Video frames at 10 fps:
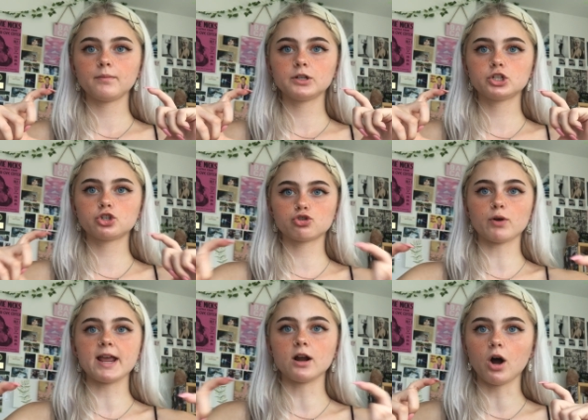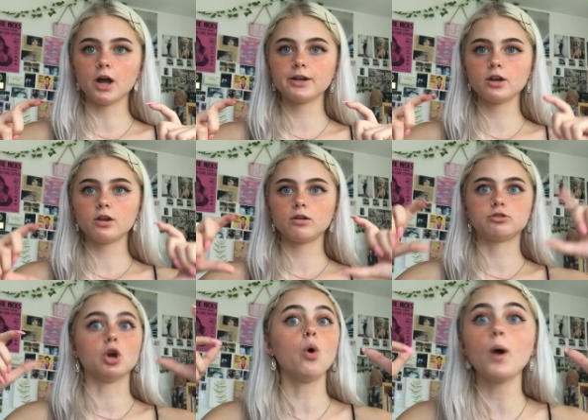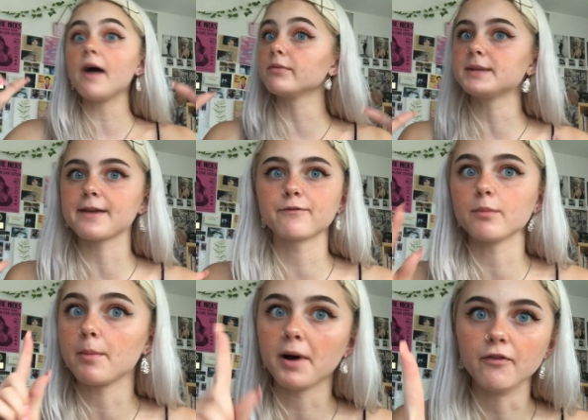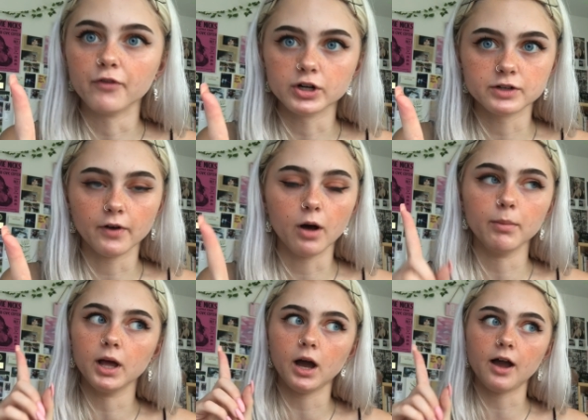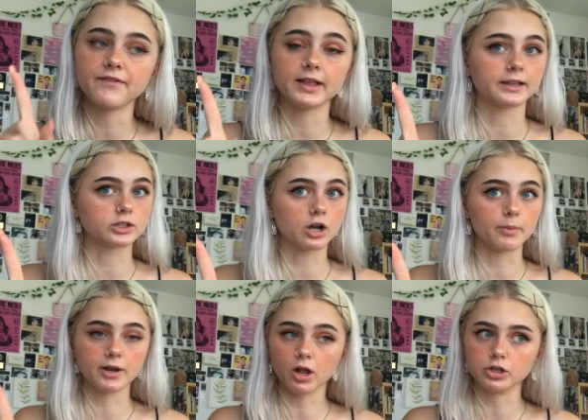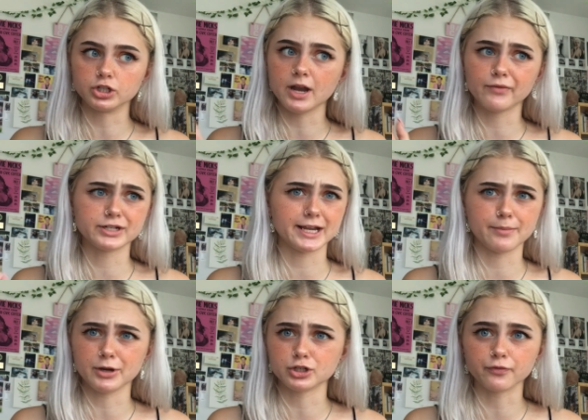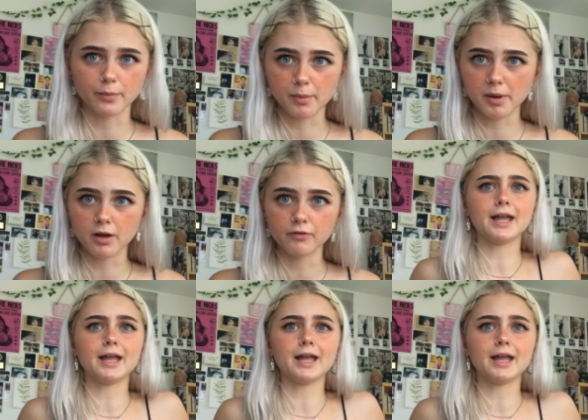straight on. Don't have them taken from above, first of all, but I feel like that's common knowledge. Never take a picture from above.